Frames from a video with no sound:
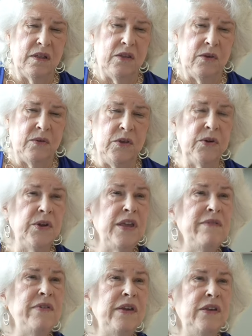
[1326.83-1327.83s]
you're
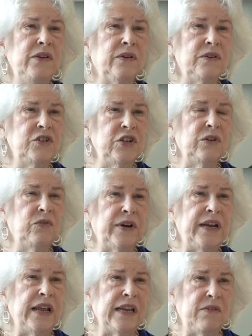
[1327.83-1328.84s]
giving your
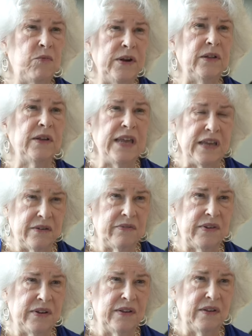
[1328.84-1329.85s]
children a real
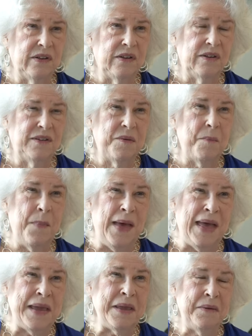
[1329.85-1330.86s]
gift
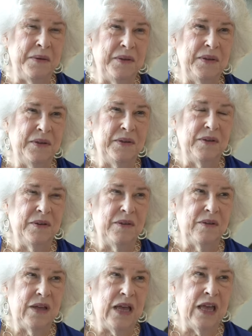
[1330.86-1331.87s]
by
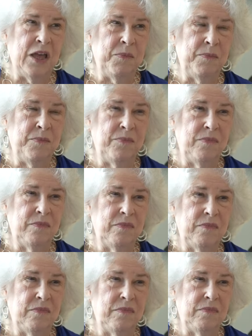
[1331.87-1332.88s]
um,
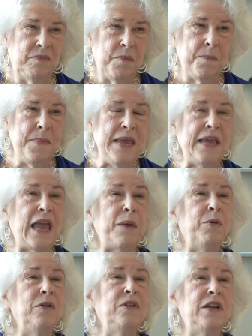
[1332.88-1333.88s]
being
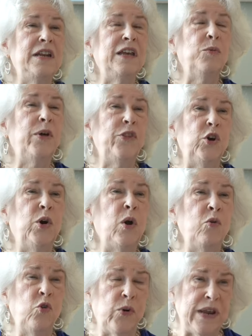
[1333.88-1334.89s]
able to deal with your
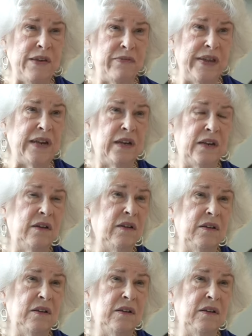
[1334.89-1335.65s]
own grief and